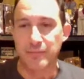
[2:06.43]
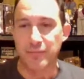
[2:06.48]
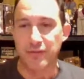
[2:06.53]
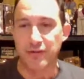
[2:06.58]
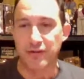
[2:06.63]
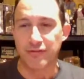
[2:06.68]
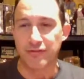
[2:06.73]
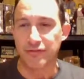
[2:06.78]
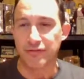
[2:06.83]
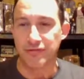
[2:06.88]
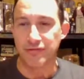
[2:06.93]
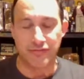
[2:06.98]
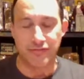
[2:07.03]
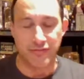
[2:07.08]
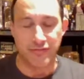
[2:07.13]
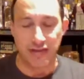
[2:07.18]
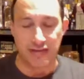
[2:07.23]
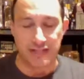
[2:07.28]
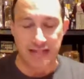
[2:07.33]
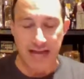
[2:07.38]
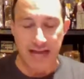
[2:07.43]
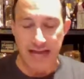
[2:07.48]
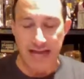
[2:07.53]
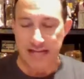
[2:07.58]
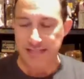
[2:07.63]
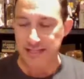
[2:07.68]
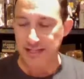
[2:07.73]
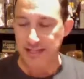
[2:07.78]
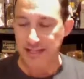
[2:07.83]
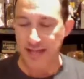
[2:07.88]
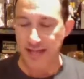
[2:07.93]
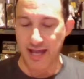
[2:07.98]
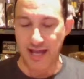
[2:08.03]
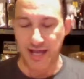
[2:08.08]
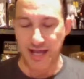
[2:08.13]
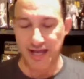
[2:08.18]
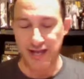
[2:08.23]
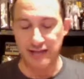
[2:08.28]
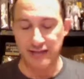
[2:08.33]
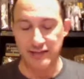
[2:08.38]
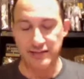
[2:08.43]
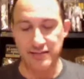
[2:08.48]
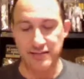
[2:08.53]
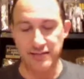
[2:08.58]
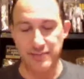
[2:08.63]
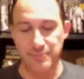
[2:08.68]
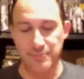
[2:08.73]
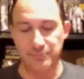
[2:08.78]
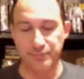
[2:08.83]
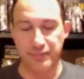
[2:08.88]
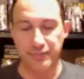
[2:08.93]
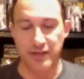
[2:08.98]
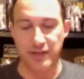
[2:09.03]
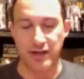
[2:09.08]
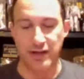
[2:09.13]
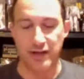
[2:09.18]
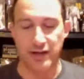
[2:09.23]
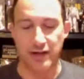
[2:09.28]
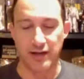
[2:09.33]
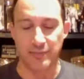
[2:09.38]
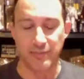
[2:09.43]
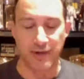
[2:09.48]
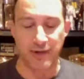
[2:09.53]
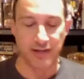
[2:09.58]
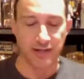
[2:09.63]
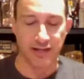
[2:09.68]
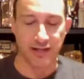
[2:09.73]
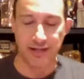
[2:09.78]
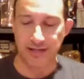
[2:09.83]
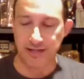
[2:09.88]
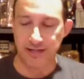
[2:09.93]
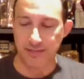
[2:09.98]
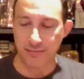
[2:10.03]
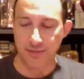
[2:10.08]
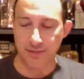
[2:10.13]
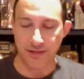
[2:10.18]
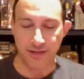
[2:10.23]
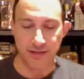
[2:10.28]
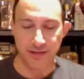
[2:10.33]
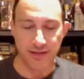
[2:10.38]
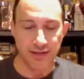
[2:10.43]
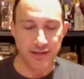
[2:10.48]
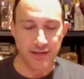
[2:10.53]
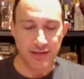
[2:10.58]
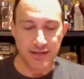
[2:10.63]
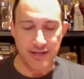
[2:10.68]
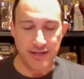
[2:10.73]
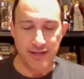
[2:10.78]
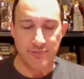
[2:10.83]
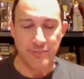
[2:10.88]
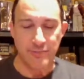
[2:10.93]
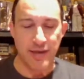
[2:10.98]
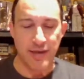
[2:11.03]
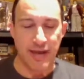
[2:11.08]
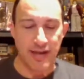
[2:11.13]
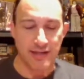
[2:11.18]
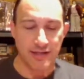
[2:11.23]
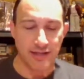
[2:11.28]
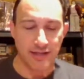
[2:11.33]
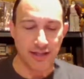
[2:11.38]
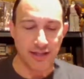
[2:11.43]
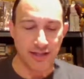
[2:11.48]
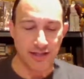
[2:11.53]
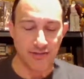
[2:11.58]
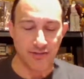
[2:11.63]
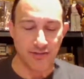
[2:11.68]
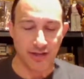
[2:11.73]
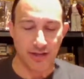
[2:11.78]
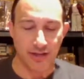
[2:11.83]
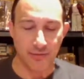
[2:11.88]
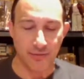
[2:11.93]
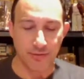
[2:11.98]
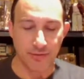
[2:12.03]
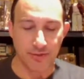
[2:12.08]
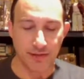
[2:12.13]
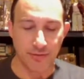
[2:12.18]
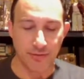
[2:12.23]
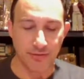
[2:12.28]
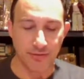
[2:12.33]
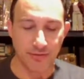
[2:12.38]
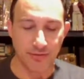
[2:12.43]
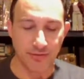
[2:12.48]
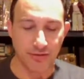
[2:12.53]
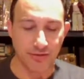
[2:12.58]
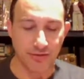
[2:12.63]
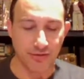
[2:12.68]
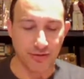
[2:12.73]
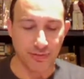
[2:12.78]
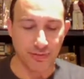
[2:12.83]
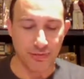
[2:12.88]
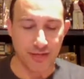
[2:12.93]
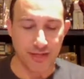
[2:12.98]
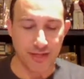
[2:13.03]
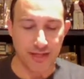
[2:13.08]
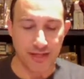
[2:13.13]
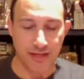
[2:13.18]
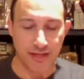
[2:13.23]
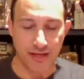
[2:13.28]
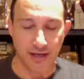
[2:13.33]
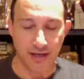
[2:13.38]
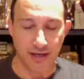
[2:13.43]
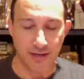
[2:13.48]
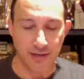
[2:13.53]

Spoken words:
They're fantastic, and I like some of the companion things that come with them, such as some of the